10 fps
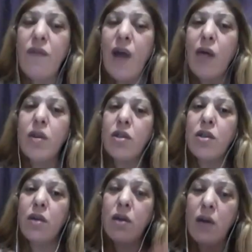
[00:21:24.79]
our
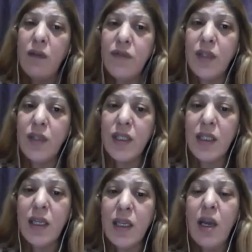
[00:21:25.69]
conference.
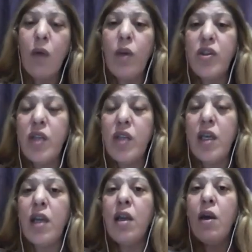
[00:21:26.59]
We
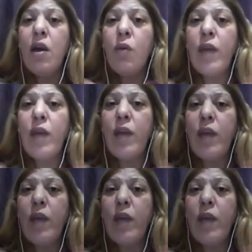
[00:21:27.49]
deal with.